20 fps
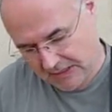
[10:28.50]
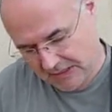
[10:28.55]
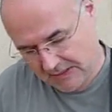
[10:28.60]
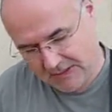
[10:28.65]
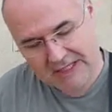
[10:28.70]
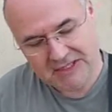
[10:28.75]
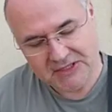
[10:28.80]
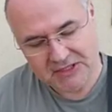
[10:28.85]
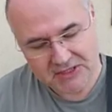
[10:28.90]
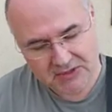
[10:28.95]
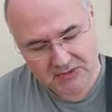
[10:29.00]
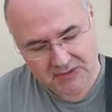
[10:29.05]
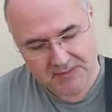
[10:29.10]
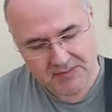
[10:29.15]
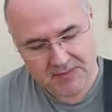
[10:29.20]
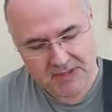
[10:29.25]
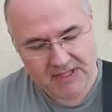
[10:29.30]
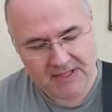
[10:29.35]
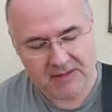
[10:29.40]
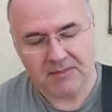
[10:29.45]
Well, actually, sorry,
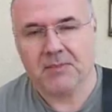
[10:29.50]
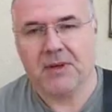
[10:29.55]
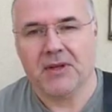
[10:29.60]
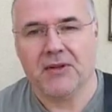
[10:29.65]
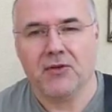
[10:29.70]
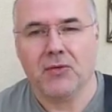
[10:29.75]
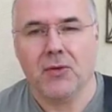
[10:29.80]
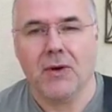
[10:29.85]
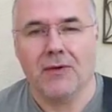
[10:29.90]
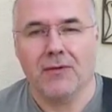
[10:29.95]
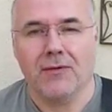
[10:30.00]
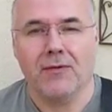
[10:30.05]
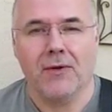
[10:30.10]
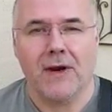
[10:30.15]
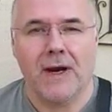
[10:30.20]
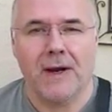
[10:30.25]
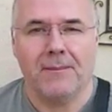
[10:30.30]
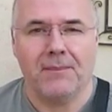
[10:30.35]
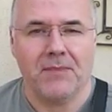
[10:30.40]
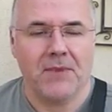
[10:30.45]
by the 12th fret.